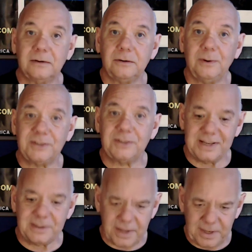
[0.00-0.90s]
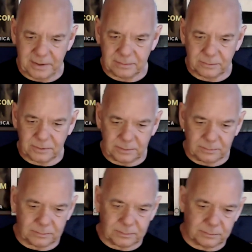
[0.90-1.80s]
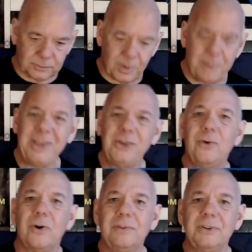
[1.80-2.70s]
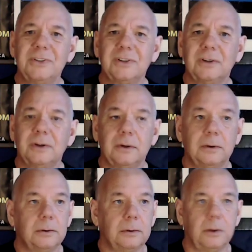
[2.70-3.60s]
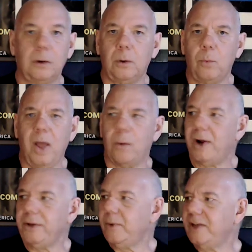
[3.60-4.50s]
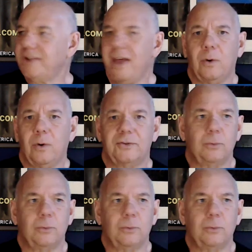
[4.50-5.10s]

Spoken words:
you have to say, hey, do I make you nervous? Why? Why do you ask that, officer?